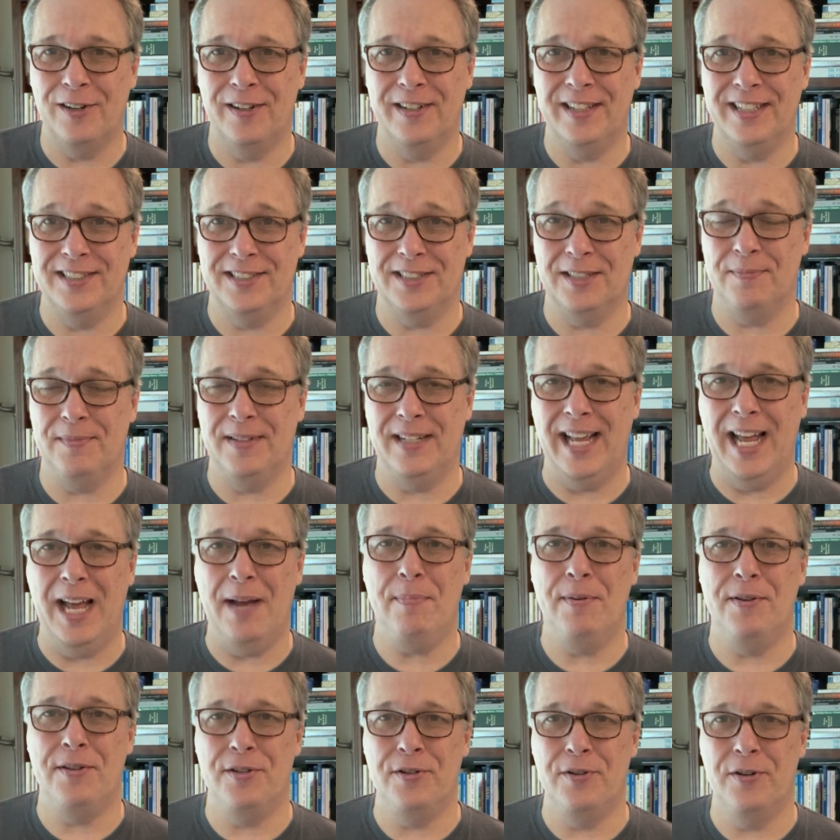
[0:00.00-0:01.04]
and then something
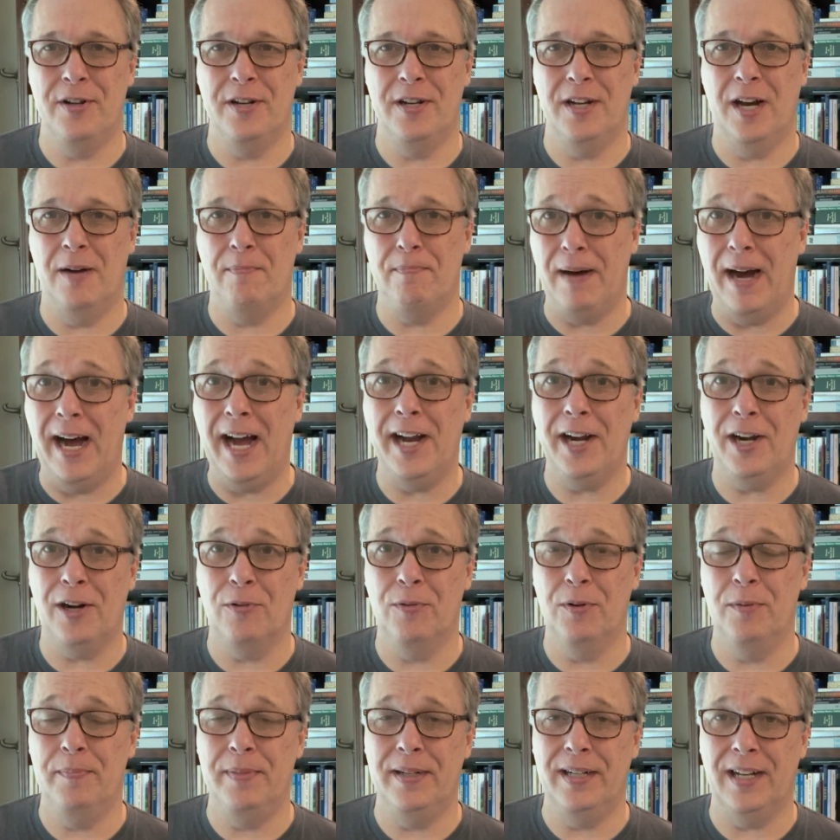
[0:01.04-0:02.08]
happened to it, a buyer
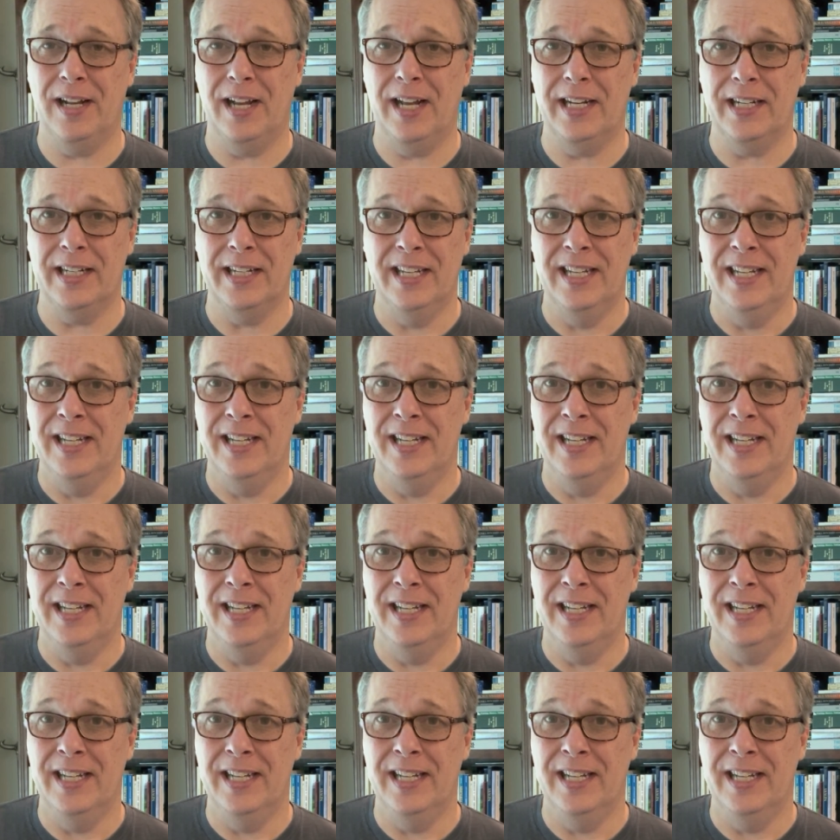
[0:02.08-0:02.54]
would be like,